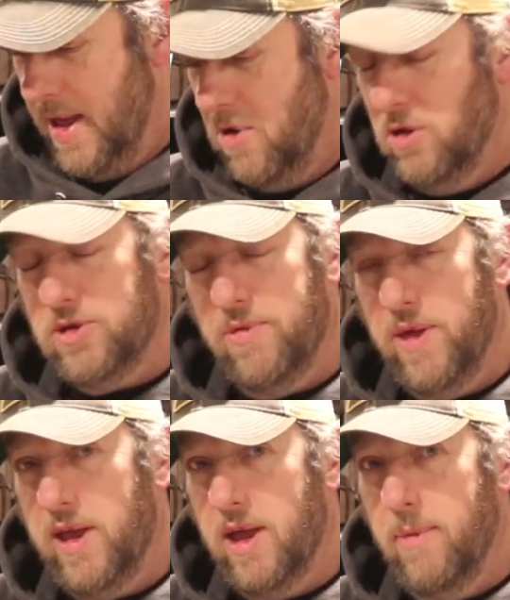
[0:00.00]
Also
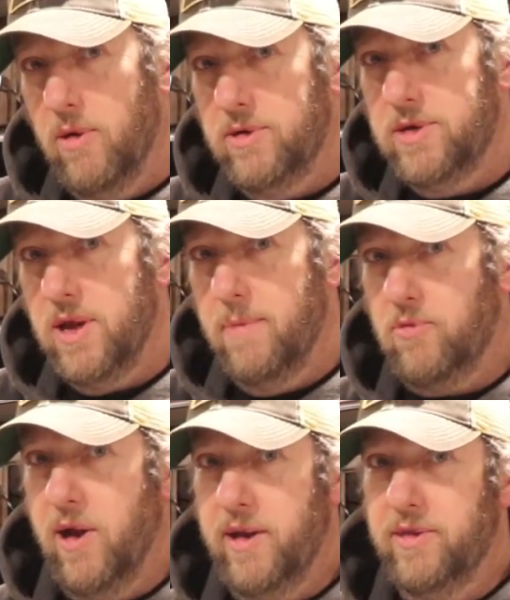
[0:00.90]
thinking about
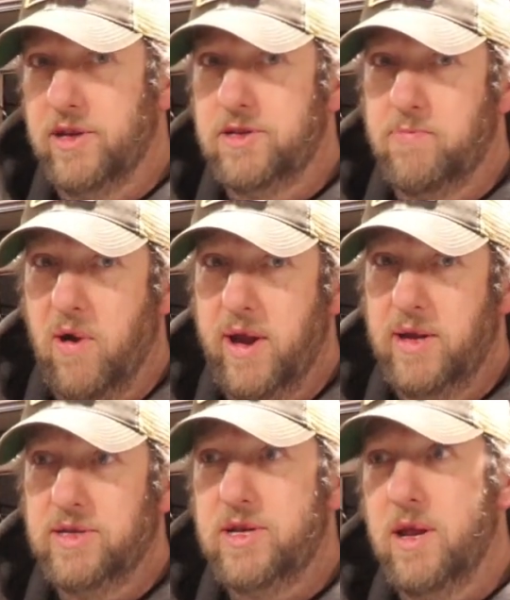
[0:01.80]
upgrading the
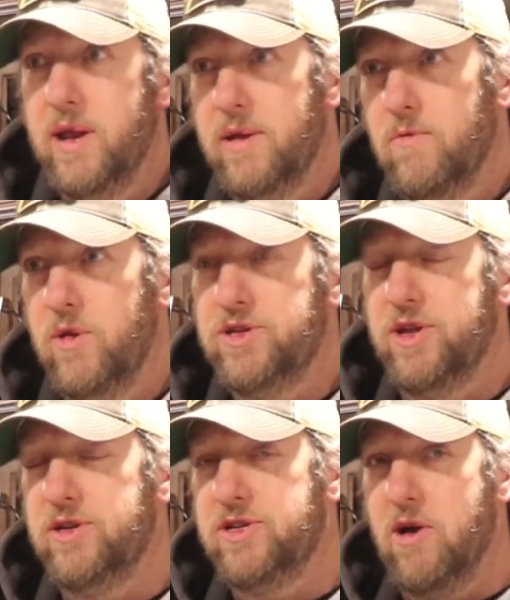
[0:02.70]
springs, which
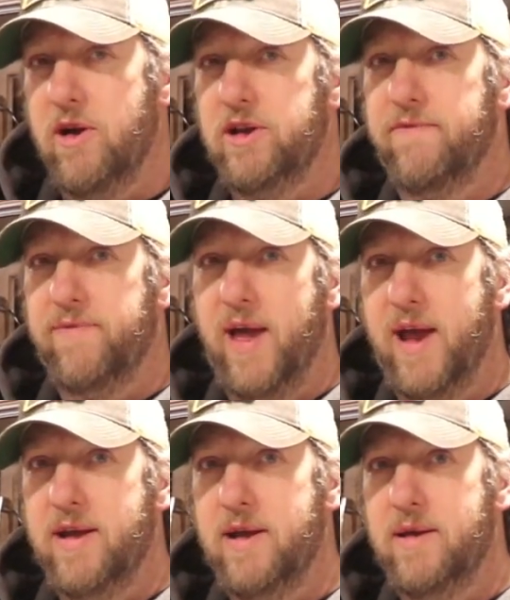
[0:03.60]
they're starting to
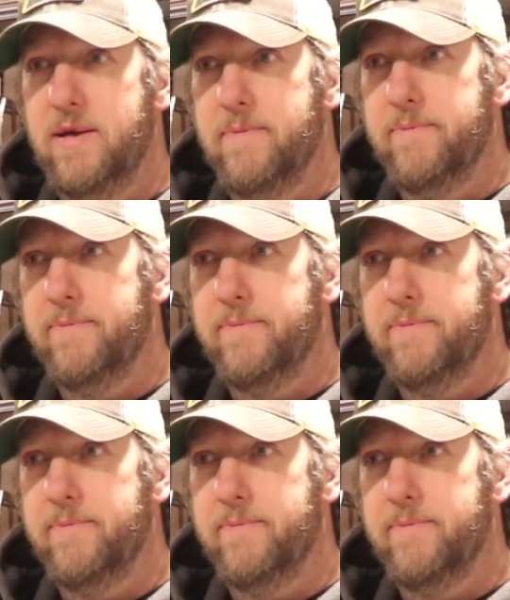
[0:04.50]
flatten.